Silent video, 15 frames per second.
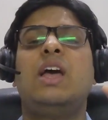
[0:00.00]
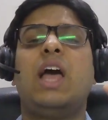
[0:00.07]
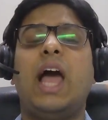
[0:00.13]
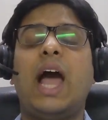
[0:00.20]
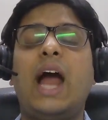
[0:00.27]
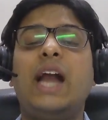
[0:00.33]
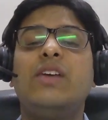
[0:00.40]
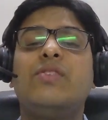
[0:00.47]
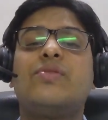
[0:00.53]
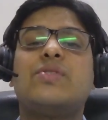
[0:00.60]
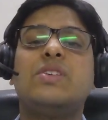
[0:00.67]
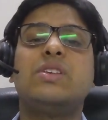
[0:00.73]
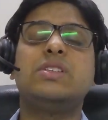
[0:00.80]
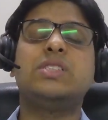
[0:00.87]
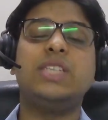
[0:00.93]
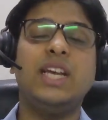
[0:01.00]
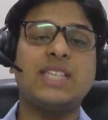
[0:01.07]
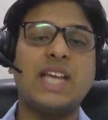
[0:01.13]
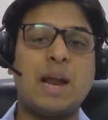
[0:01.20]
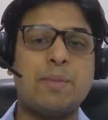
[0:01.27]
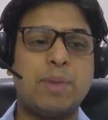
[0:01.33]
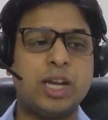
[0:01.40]
and if
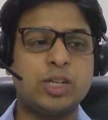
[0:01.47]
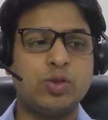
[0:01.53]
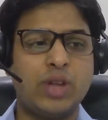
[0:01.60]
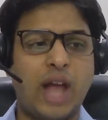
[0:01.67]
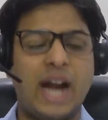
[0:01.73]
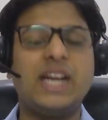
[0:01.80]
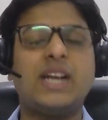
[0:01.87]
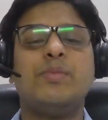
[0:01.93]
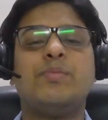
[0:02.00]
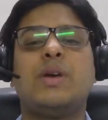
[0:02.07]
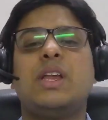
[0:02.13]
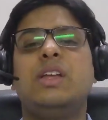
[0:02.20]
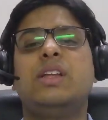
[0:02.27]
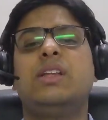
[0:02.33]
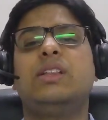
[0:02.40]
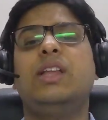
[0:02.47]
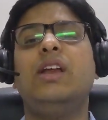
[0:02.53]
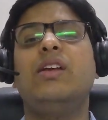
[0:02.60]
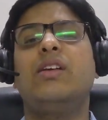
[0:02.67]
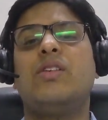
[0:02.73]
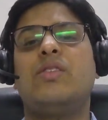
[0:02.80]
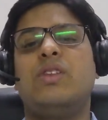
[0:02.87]
CSR applies to that company,
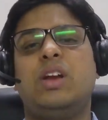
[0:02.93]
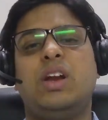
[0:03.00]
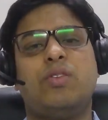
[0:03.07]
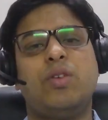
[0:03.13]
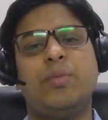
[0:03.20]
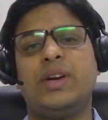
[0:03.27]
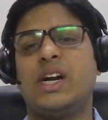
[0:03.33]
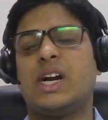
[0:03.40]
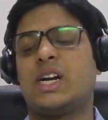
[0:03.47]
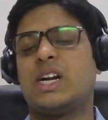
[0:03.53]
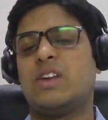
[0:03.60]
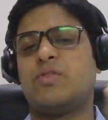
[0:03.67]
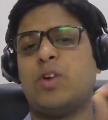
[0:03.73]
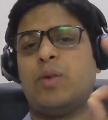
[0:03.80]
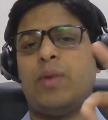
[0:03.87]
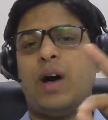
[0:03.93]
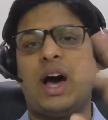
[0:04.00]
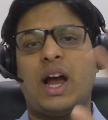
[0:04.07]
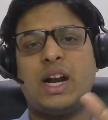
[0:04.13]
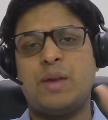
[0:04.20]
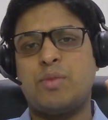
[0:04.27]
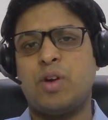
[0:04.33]
then it will be deducted from
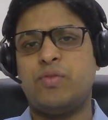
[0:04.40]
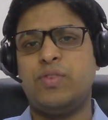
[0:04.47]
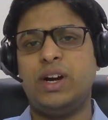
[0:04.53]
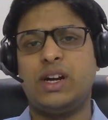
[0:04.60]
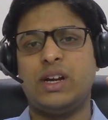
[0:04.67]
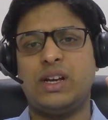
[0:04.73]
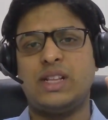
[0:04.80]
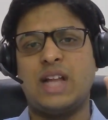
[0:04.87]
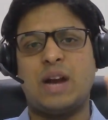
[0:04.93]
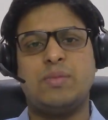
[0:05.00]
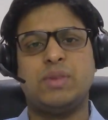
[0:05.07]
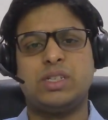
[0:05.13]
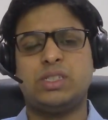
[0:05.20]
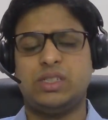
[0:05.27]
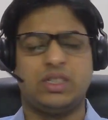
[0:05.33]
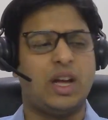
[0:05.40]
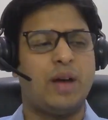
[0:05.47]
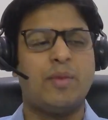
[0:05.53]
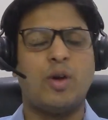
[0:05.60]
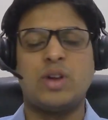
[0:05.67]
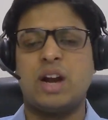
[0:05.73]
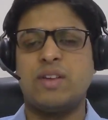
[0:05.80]
our net profit, that much, the
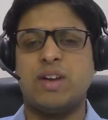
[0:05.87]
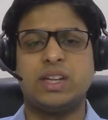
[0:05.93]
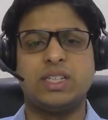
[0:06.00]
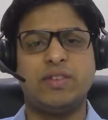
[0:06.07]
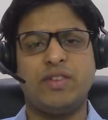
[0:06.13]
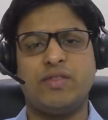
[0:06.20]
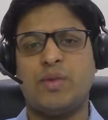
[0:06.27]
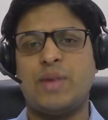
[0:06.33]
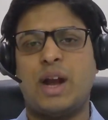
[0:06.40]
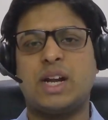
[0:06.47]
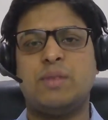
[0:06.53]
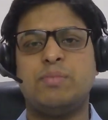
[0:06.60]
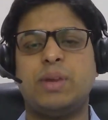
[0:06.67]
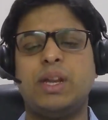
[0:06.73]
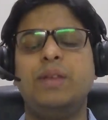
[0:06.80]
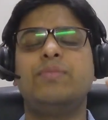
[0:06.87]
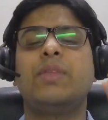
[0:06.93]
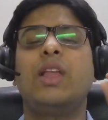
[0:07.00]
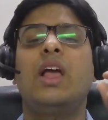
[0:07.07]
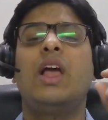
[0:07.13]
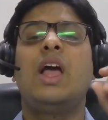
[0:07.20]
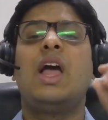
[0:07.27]
amount that we are receiving from that company.
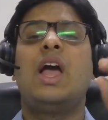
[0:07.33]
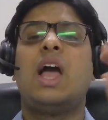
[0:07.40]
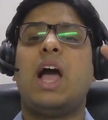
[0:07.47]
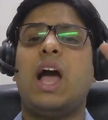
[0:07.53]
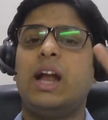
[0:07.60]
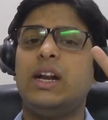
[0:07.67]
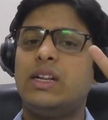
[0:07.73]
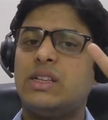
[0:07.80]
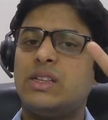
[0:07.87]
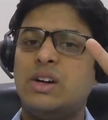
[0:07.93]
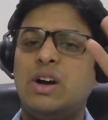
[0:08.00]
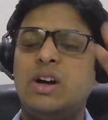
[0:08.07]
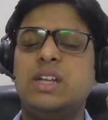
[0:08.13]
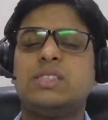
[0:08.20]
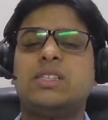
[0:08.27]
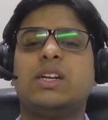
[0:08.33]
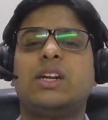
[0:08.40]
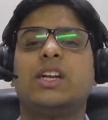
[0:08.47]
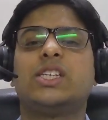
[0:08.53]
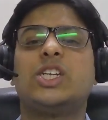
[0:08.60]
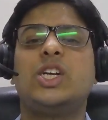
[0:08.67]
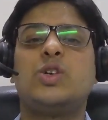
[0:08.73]
And third is in
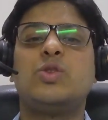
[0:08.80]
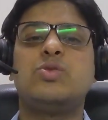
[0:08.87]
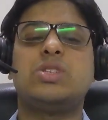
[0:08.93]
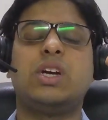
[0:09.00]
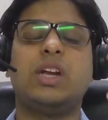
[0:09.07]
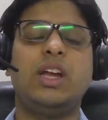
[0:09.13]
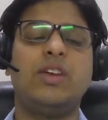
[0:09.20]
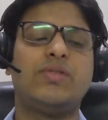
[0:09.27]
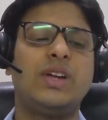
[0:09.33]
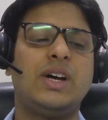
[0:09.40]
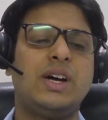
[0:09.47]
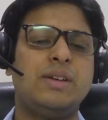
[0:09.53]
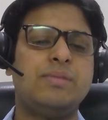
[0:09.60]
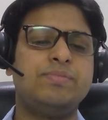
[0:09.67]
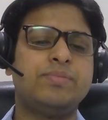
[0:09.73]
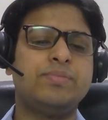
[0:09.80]
relation to, sir, if the